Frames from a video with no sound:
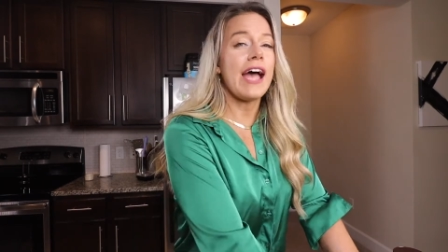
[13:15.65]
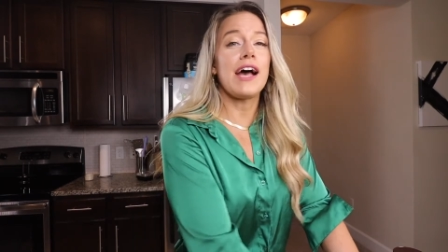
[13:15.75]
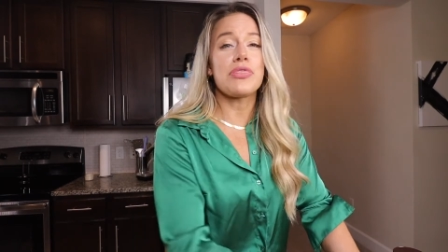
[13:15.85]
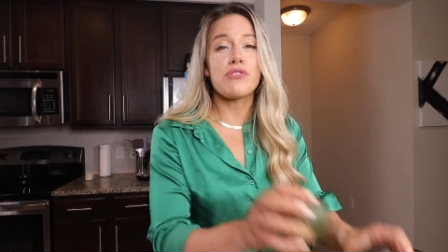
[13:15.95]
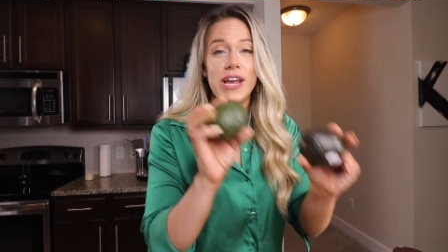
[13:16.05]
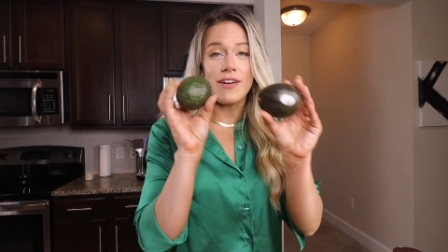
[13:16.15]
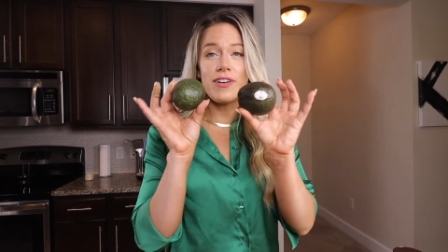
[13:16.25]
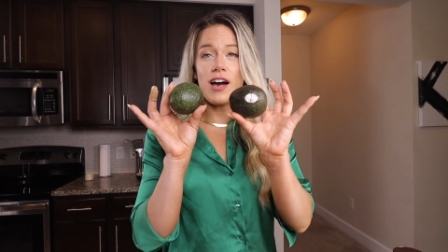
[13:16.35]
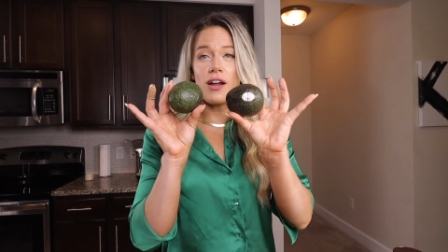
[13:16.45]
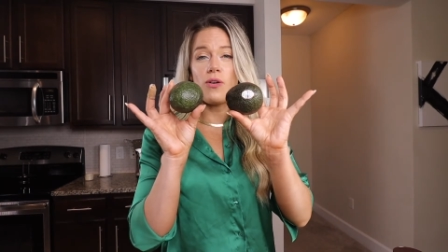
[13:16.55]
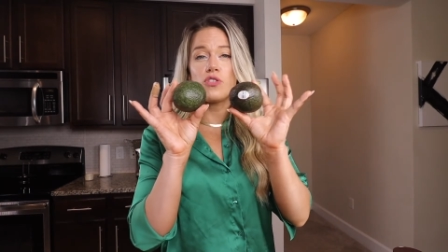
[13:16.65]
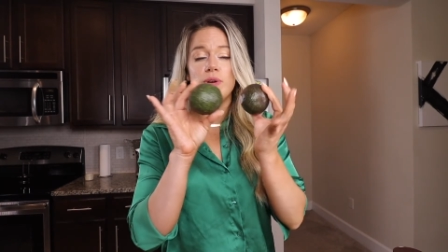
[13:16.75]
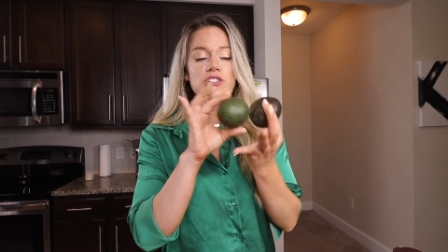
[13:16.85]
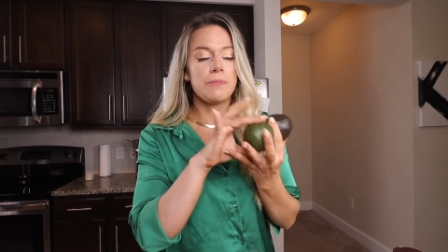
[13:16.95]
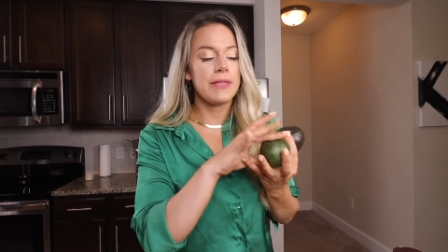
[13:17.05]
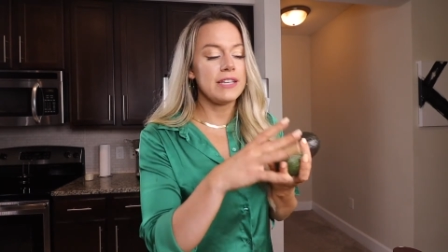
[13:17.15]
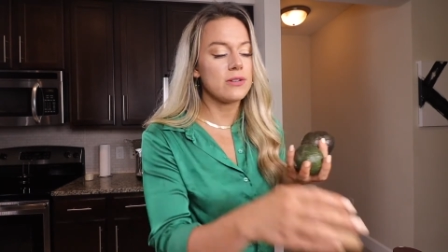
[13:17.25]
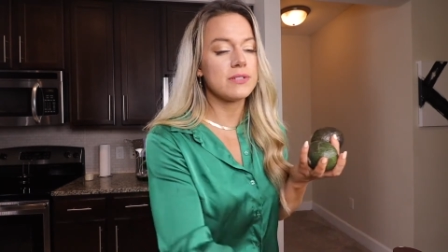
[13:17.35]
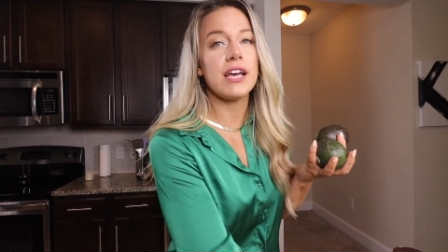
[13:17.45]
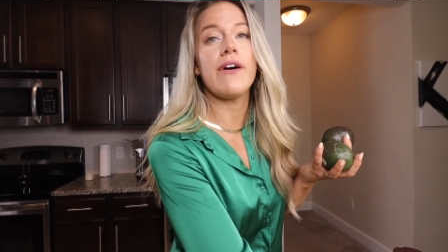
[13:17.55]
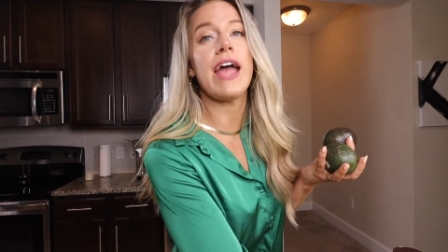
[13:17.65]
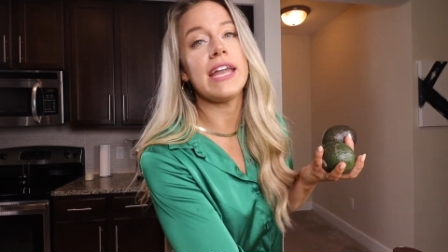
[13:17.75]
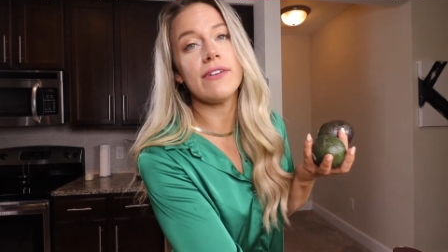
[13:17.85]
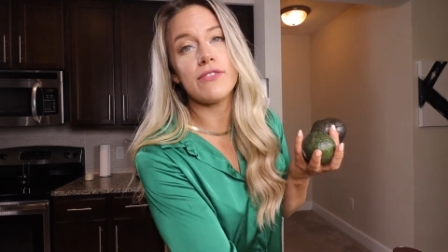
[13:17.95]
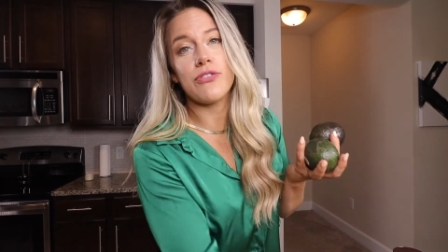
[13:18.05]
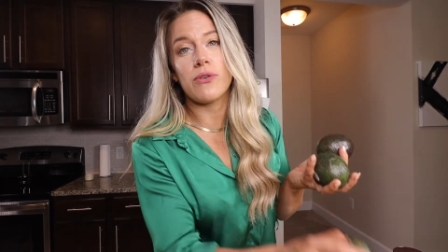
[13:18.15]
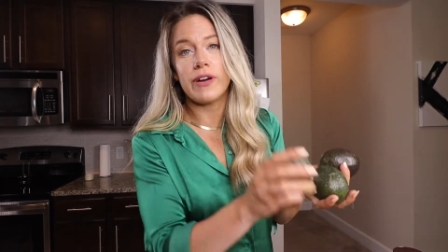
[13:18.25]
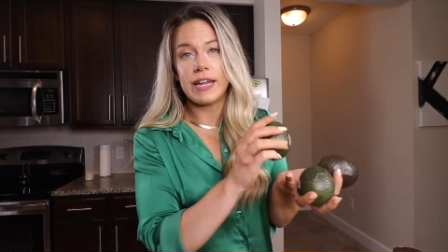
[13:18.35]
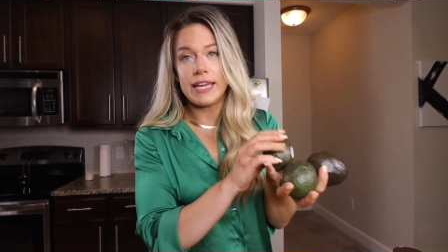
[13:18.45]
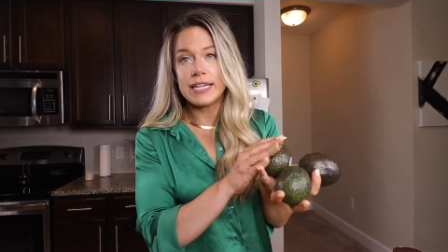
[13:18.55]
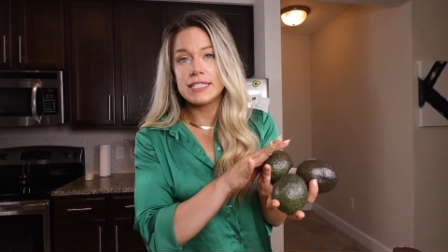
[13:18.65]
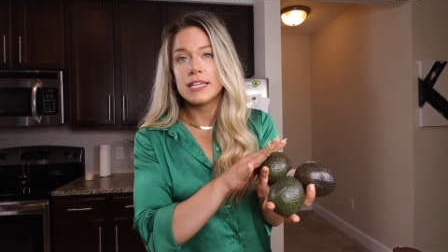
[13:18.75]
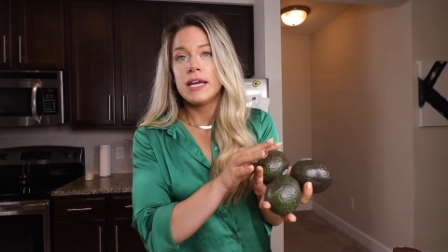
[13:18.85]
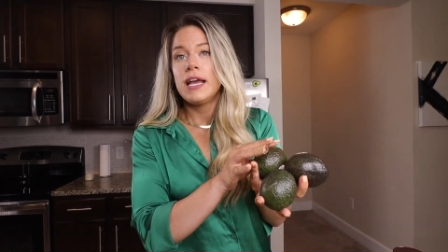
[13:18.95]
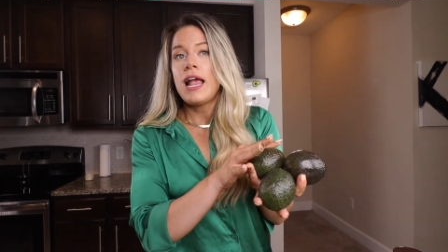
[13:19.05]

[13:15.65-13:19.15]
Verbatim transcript: I got three avocados, which please don't tell any of the Floridians.